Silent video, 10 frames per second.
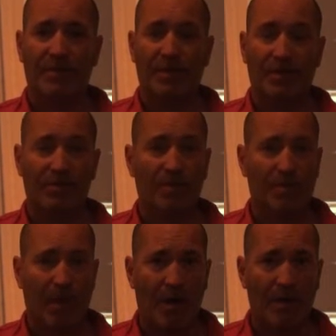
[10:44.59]
Or you go to a
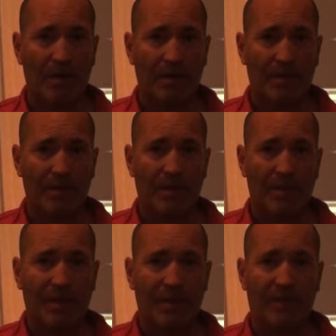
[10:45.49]
bar
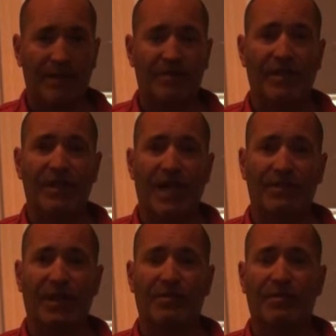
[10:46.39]
and they say you
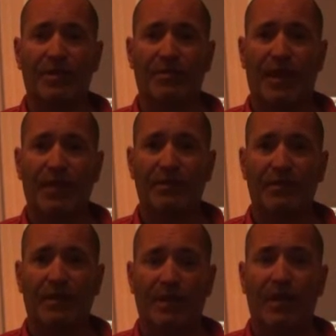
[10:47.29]
guys got to turn it
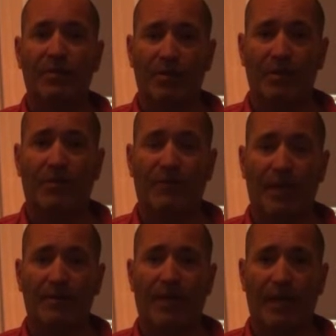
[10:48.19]
down. Turn it the
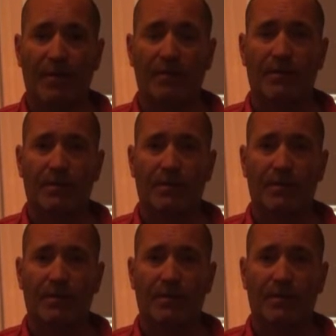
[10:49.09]
fuck down.